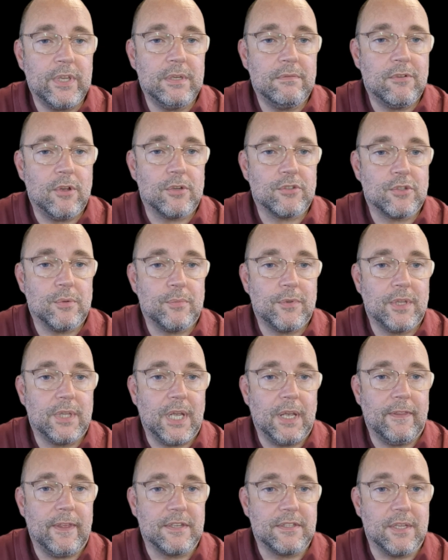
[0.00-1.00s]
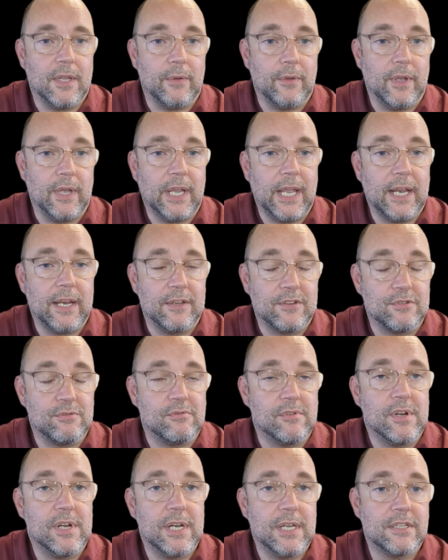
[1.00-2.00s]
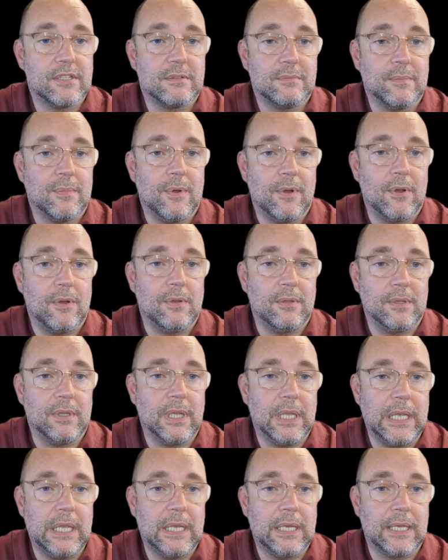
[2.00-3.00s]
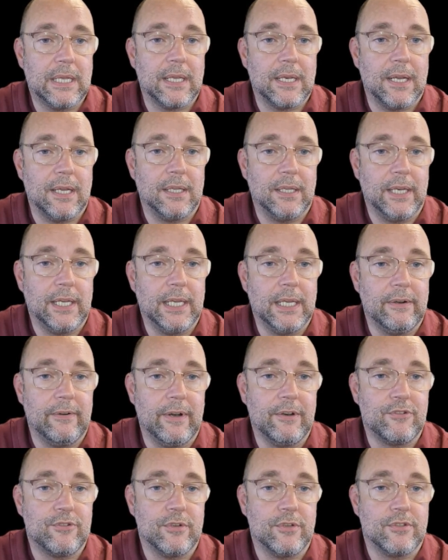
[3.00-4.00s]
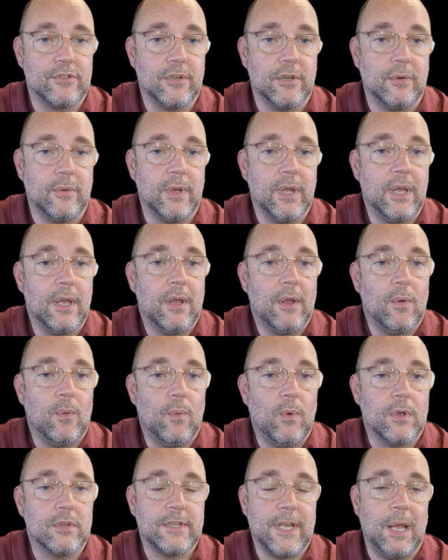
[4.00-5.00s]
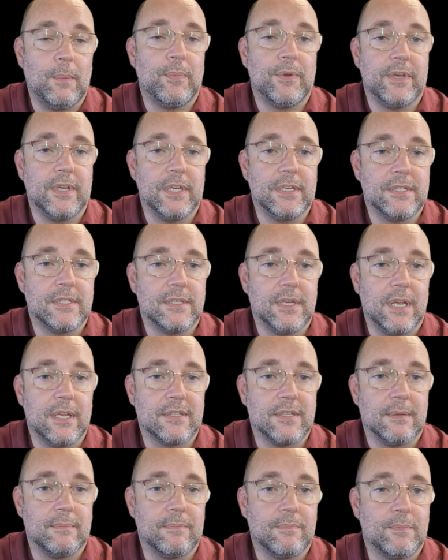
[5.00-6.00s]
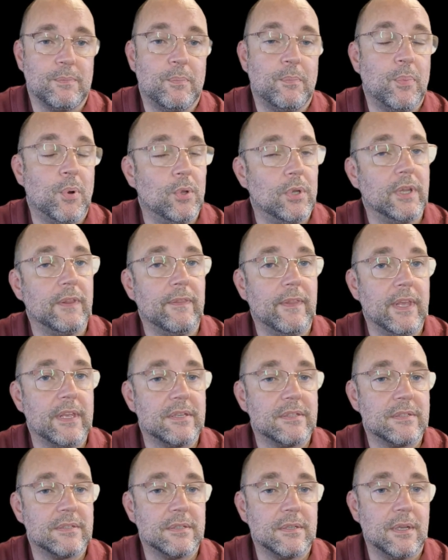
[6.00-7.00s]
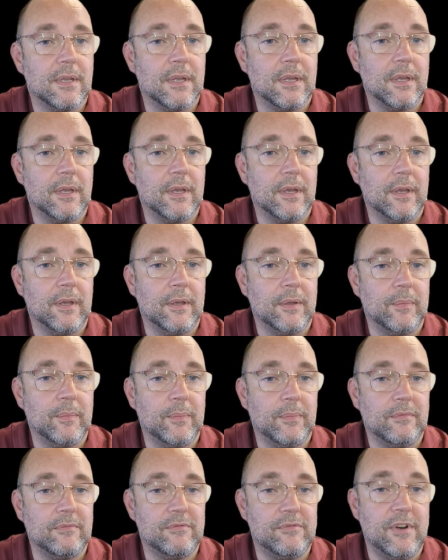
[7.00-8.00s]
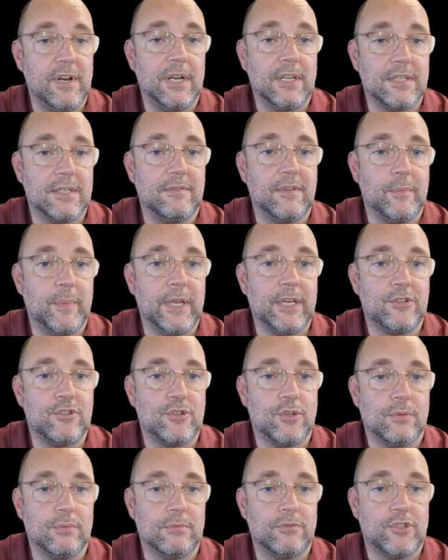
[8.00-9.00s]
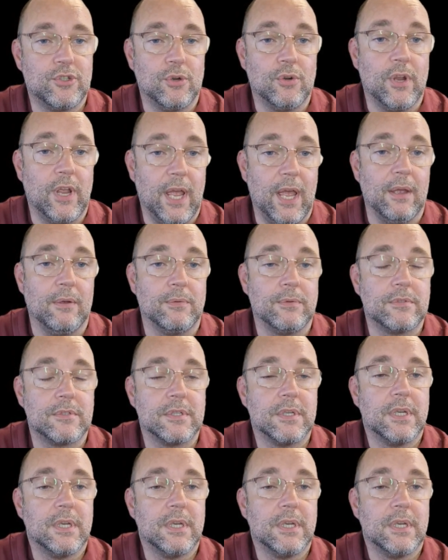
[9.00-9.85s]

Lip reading: you've got something like this, now again, it's a really small ear canal and ear entrance. So what's happened is, as I'm pulling this relatively big chunk out,